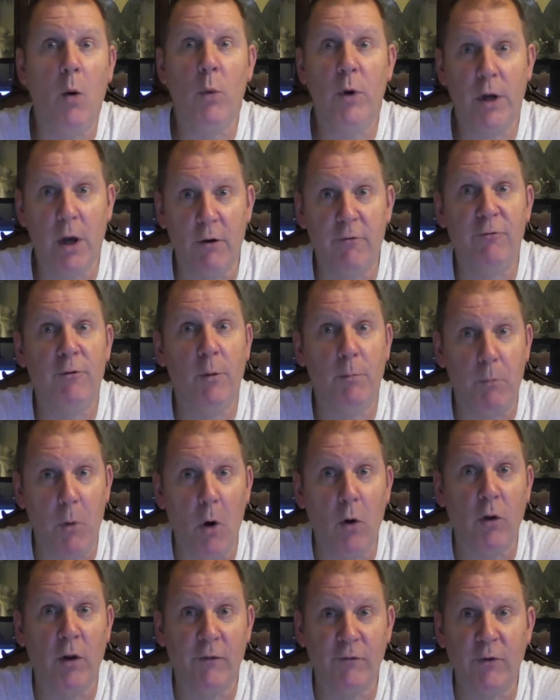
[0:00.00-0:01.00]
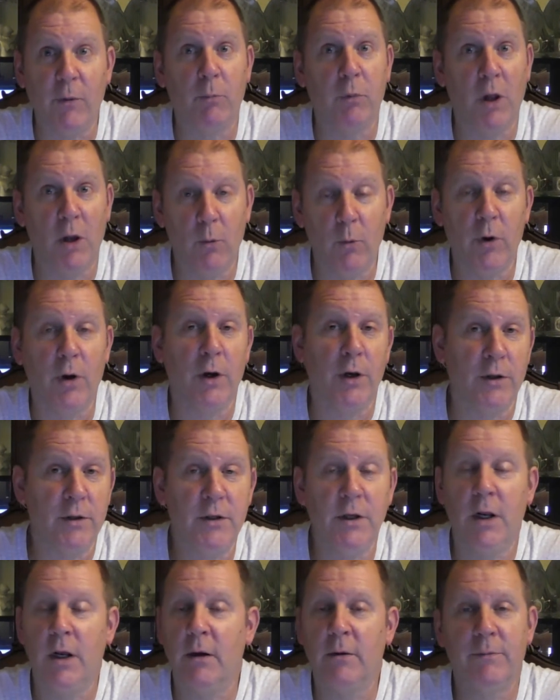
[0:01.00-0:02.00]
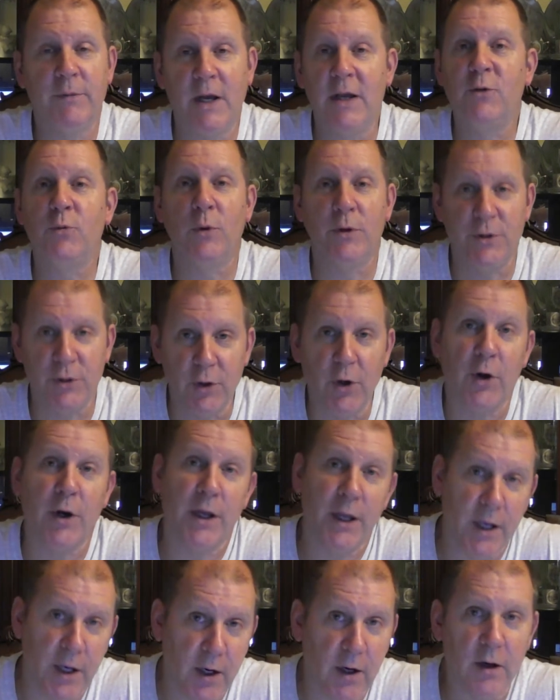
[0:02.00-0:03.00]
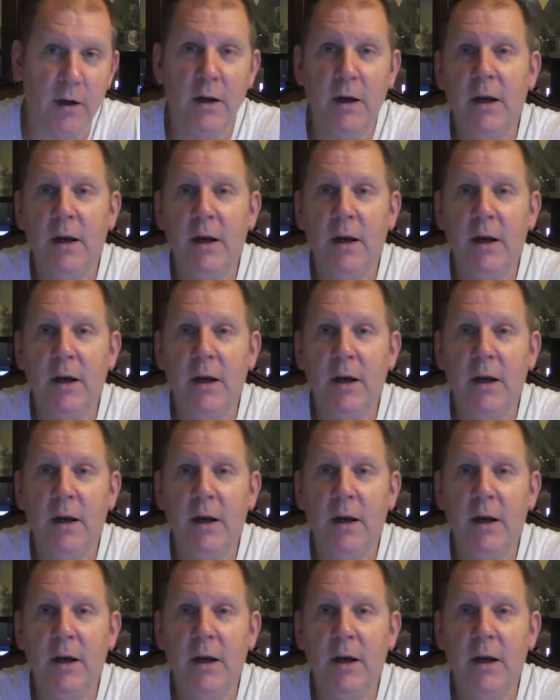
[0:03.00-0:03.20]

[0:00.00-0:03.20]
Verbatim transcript: We got football left to play. We're going to, you know, that's what you're going to hear.